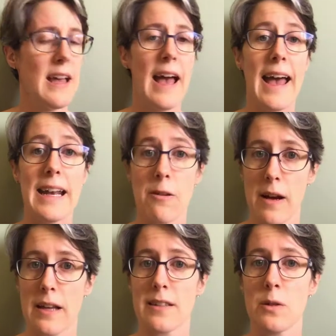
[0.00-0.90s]

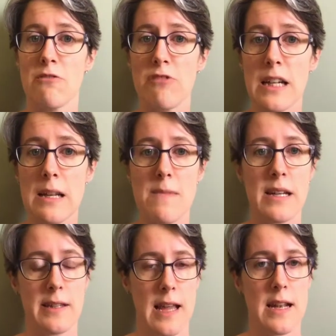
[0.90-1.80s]
Anyway, so it really made
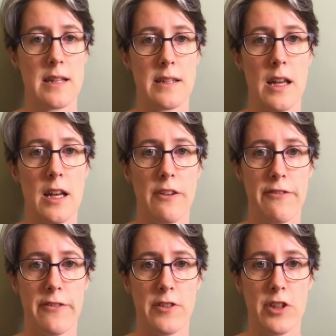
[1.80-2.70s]
sense
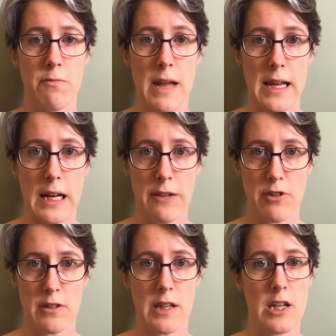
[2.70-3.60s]
to make LEaF
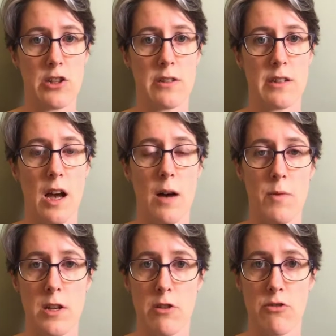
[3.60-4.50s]
Translations carbon
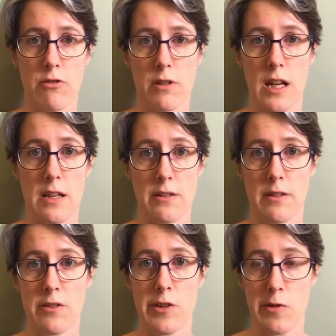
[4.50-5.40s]
neutral as
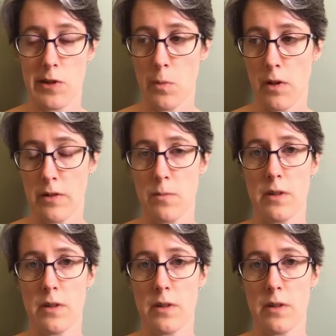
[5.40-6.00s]
soon as possible.